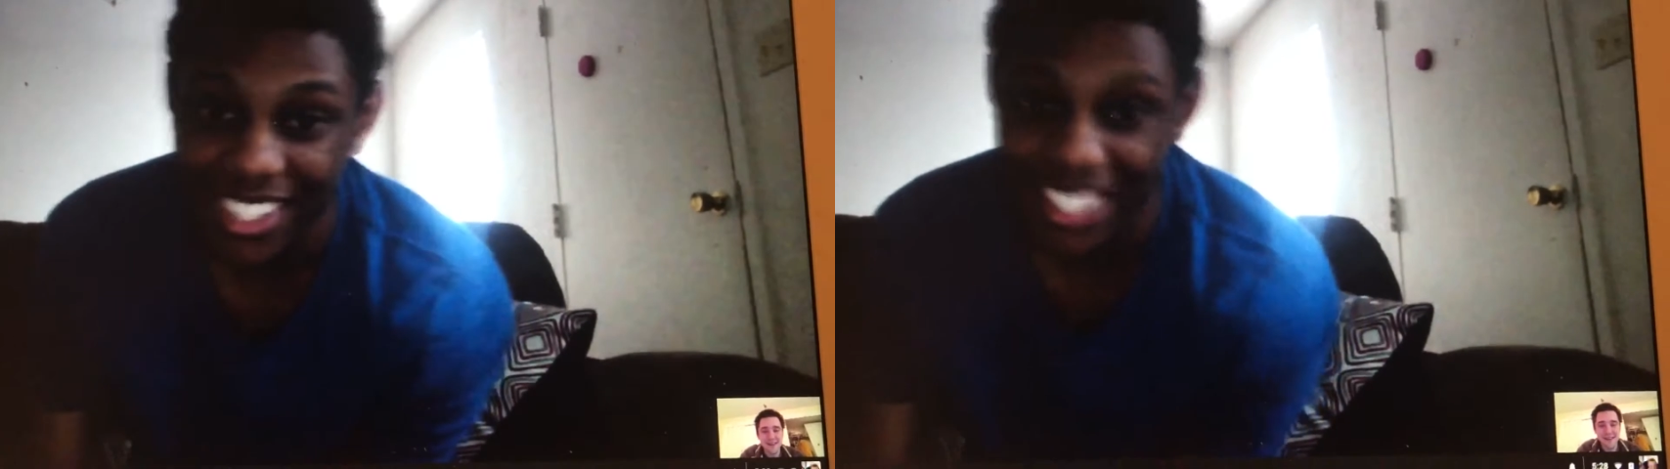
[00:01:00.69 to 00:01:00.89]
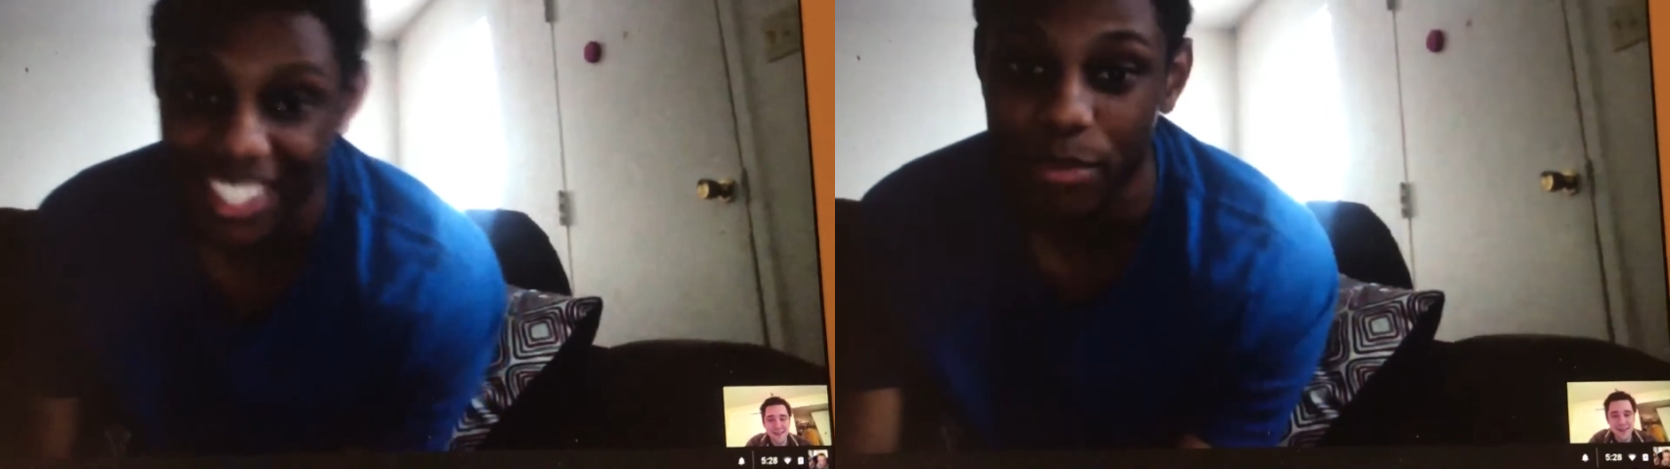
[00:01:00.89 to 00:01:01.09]

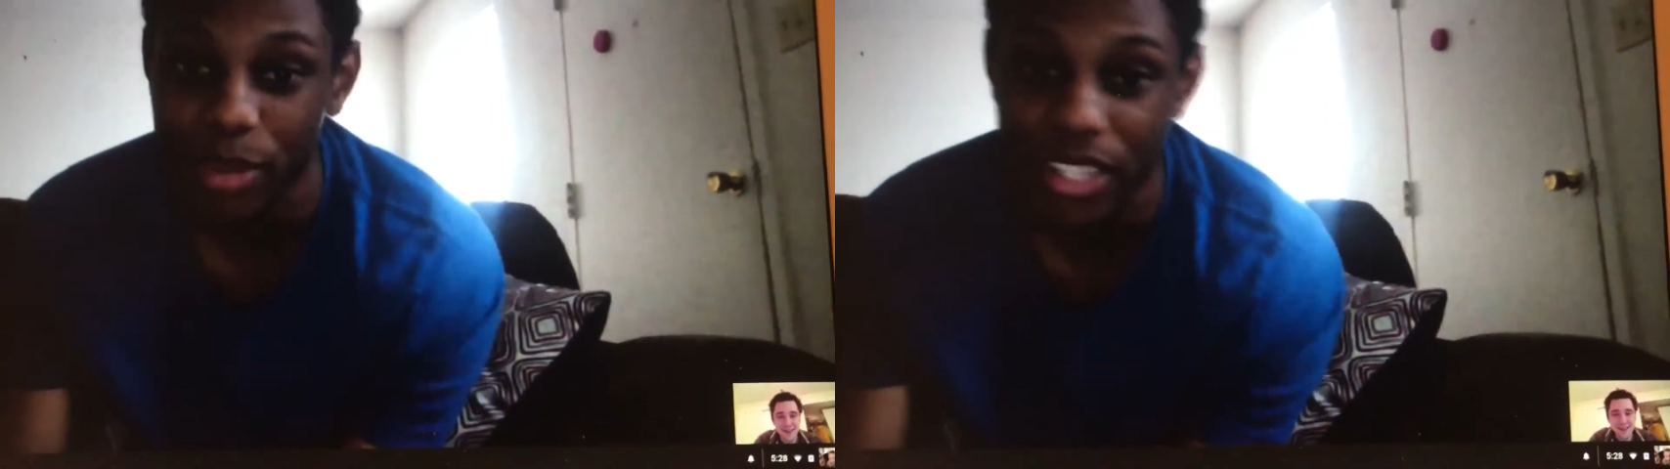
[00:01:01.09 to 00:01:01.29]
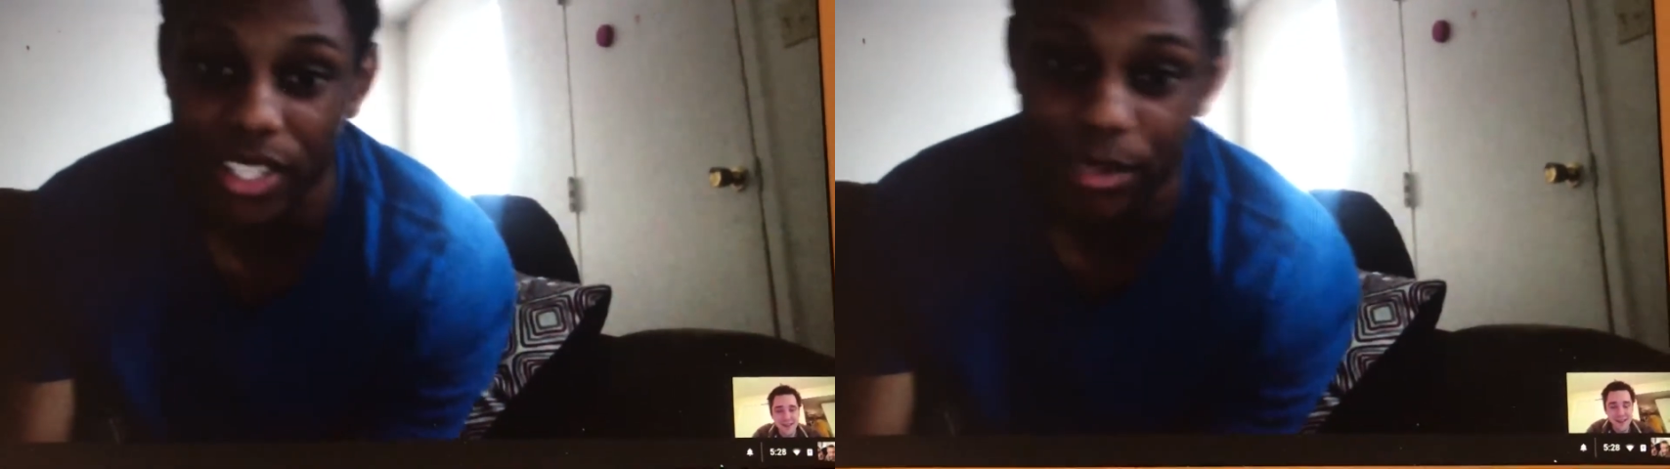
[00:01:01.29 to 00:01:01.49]
His
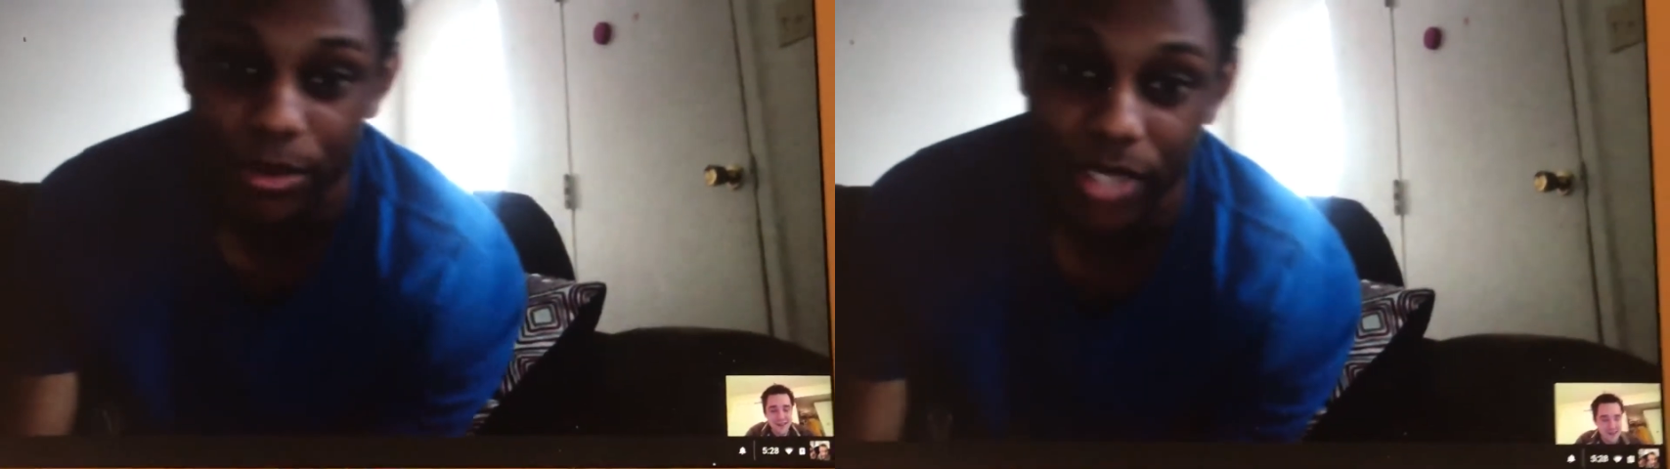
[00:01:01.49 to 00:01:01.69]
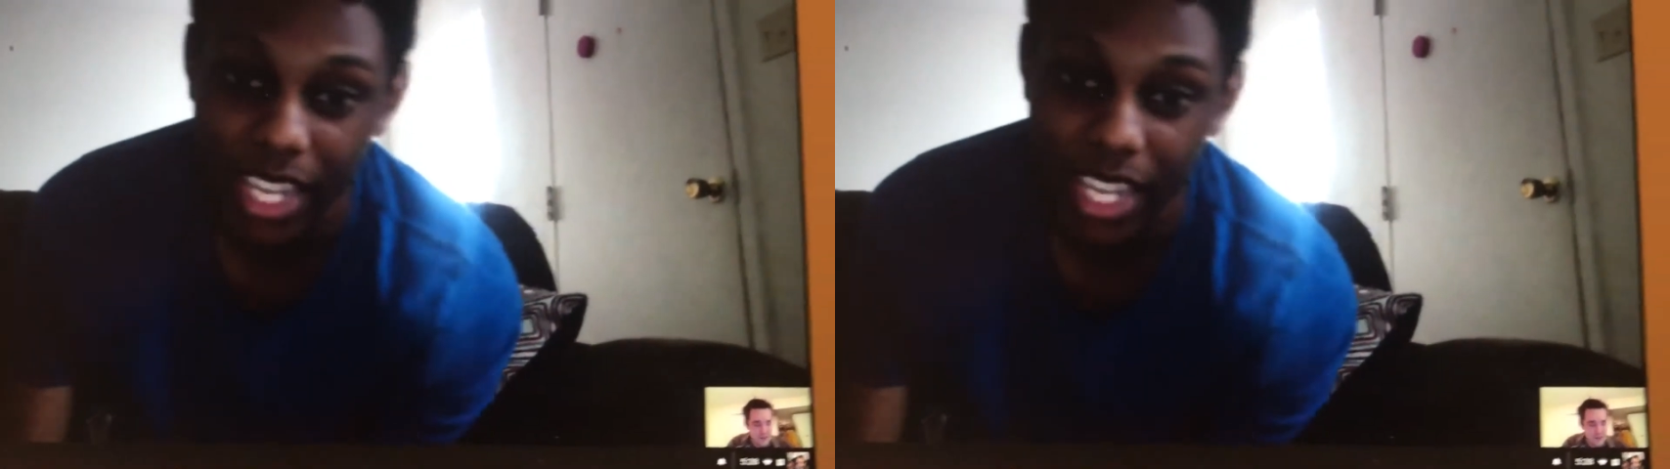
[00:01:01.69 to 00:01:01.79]
brother